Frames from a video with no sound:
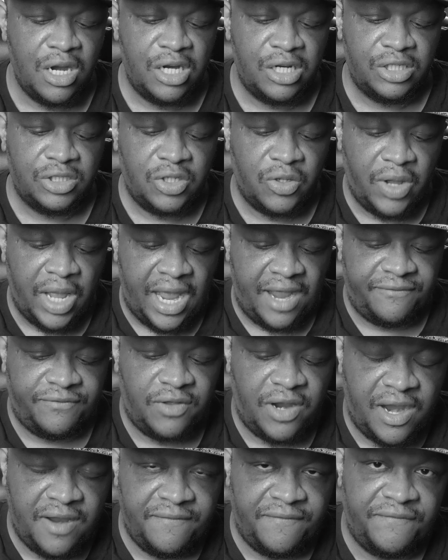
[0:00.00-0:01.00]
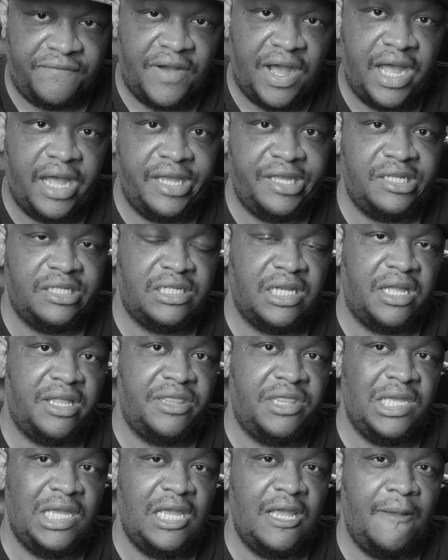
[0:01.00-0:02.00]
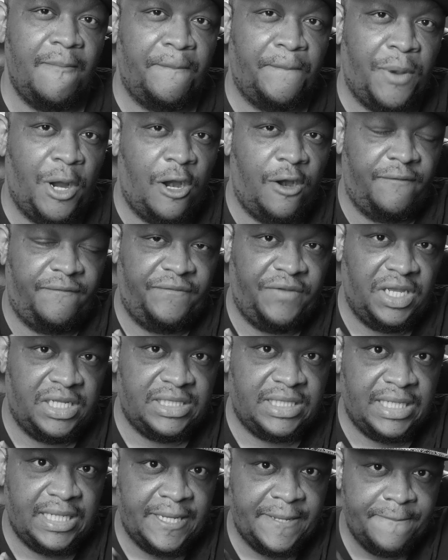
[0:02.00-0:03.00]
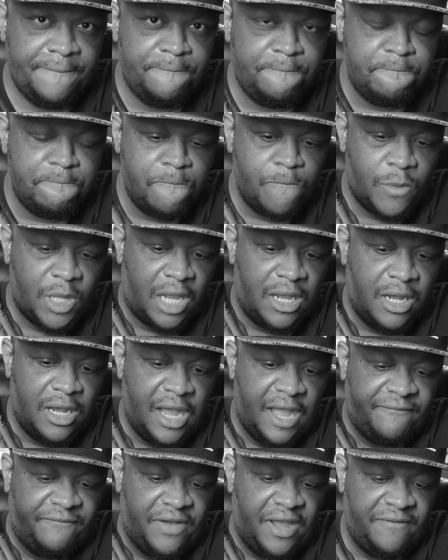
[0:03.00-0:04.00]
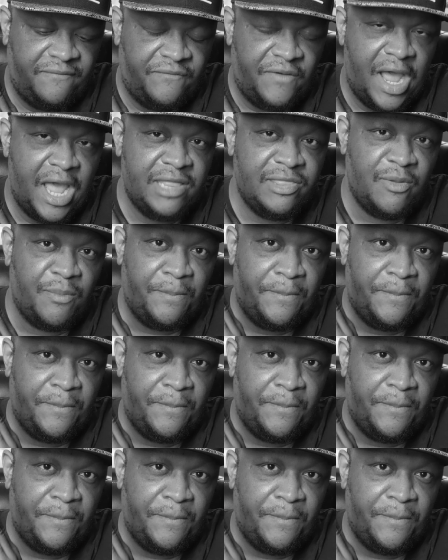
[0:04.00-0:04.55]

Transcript: So after I find the perfect, if I find the